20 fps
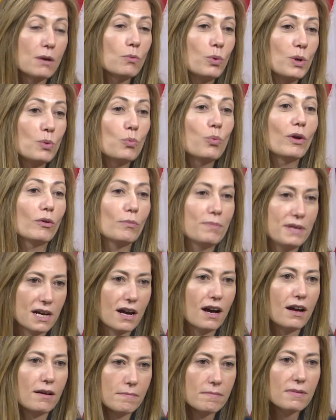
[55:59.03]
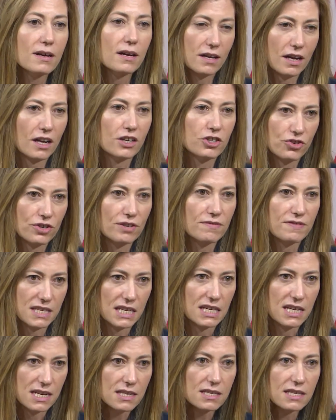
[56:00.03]
we will become a country of
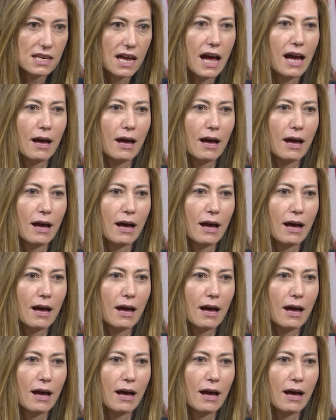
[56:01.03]
cities.